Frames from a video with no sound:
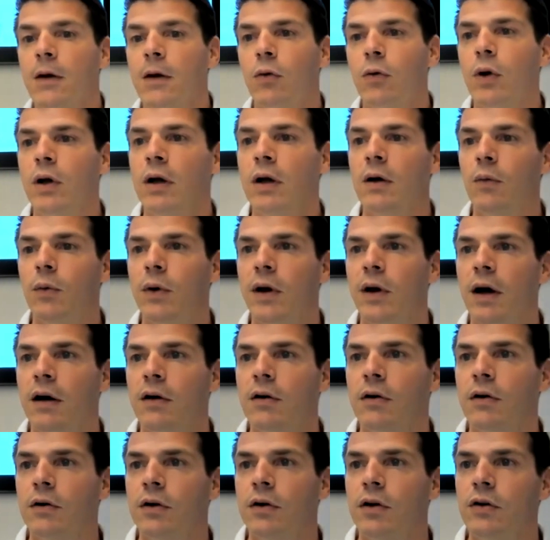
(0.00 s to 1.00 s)
We are
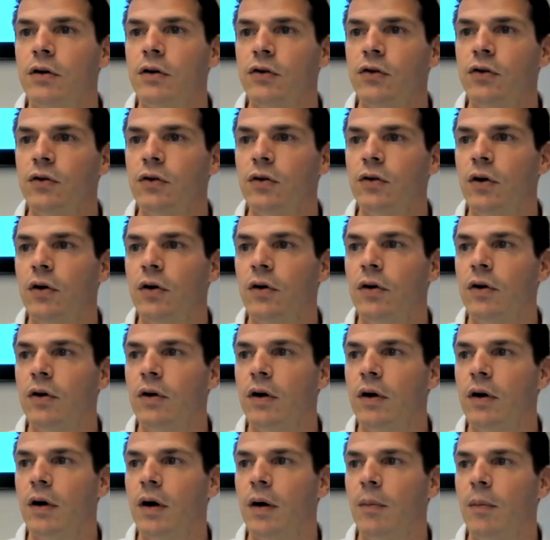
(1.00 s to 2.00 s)
curious to know
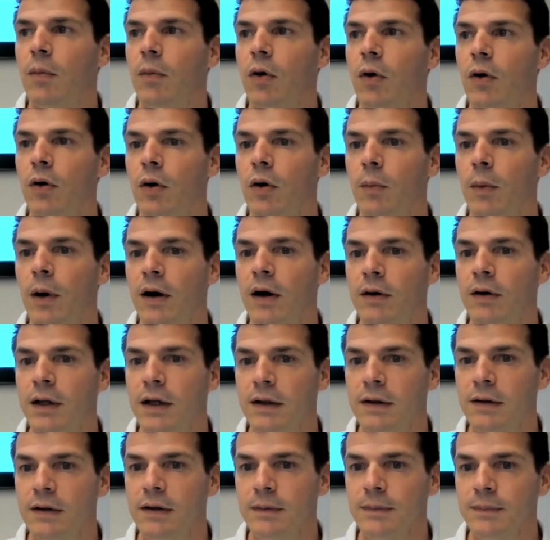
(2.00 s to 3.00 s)
more about
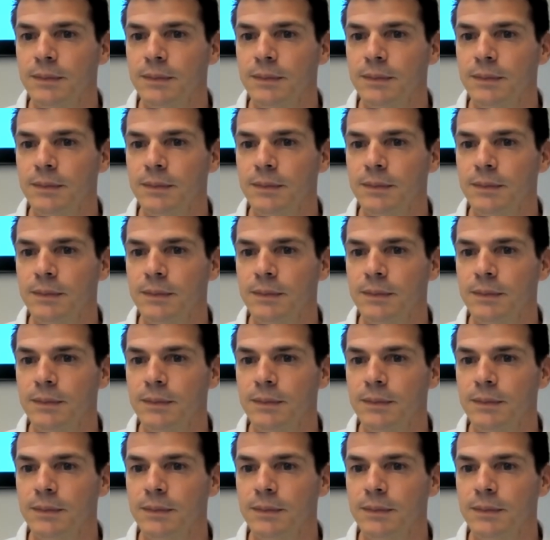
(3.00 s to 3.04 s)
it.